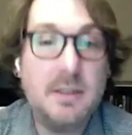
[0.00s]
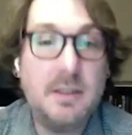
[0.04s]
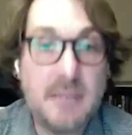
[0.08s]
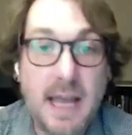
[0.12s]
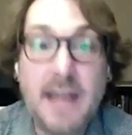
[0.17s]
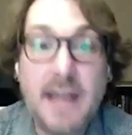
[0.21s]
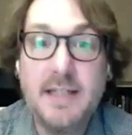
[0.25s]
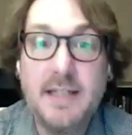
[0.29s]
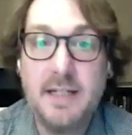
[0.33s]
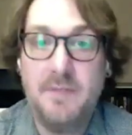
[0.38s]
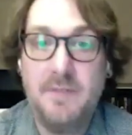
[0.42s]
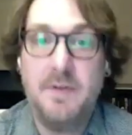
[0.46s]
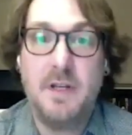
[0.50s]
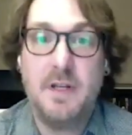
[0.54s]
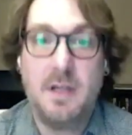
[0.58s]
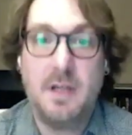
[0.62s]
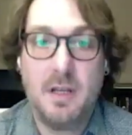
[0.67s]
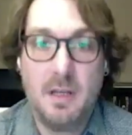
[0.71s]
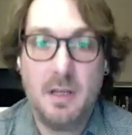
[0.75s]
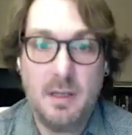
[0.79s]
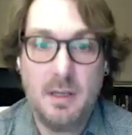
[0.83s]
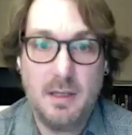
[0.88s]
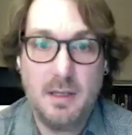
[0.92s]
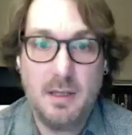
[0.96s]

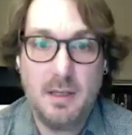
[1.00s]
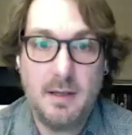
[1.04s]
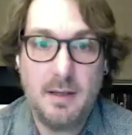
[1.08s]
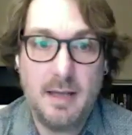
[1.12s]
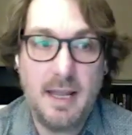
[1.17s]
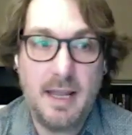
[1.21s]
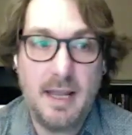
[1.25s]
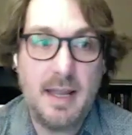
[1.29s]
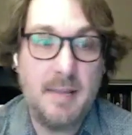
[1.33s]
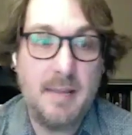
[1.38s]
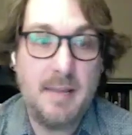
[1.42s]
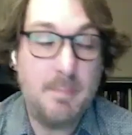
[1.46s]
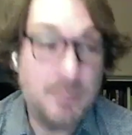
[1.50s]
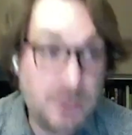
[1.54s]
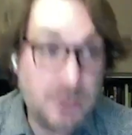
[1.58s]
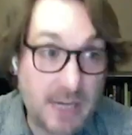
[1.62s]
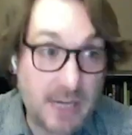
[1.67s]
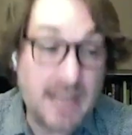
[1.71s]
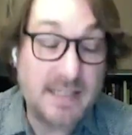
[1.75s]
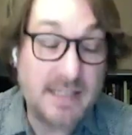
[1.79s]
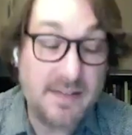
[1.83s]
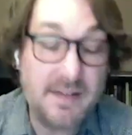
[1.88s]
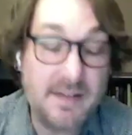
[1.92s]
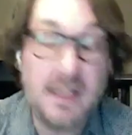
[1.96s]

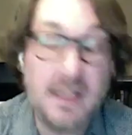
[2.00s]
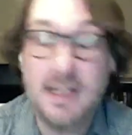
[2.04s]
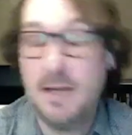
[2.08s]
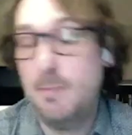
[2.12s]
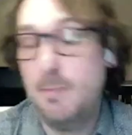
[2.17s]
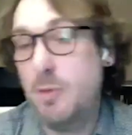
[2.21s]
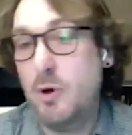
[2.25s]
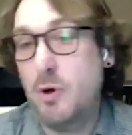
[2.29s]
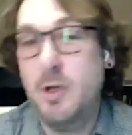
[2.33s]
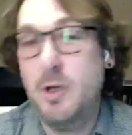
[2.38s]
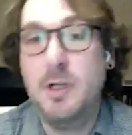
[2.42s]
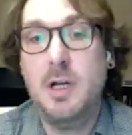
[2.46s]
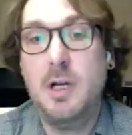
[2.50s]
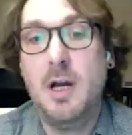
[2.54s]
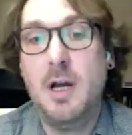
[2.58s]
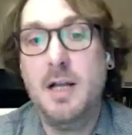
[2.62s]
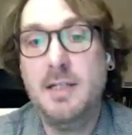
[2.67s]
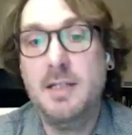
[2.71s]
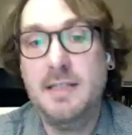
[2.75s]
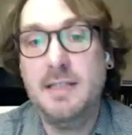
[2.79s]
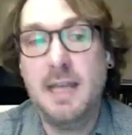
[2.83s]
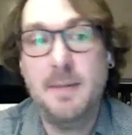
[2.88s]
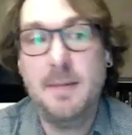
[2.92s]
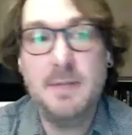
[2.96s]
scientifically important
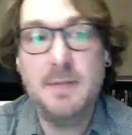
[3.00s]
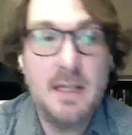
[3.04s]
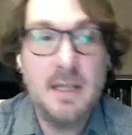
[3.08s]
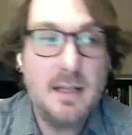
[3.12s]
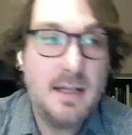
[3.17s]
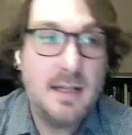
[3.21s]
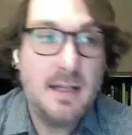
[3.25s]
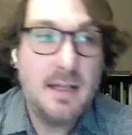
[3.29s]
concept.